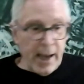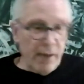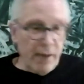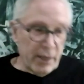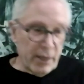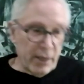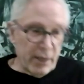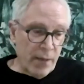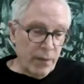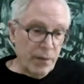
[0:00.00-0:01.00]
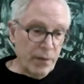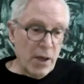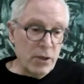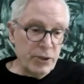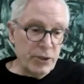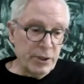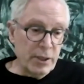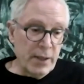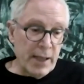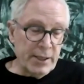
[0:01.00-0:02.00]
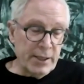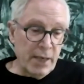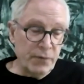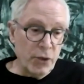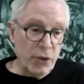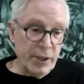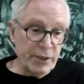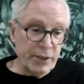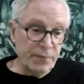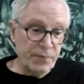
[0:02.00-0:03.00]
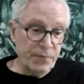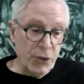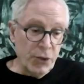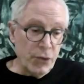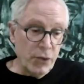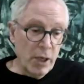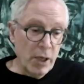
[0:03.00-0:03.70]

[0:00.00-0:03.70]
having done that set of drawings of Sue.